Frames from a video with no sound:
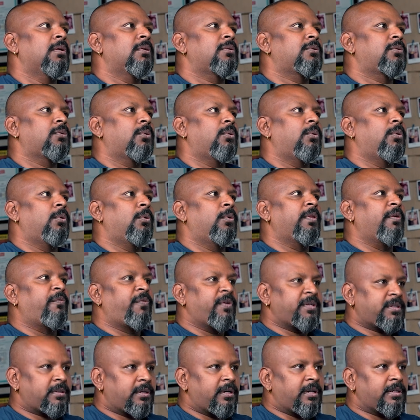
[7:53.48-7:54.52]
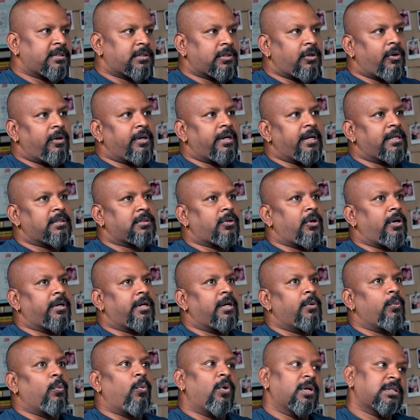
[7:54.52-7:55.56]
So the first restaurant I
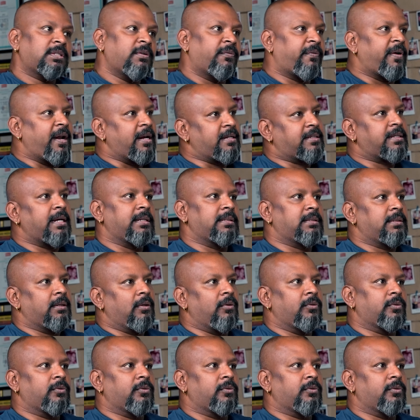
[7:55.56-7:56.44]
started was a franchisee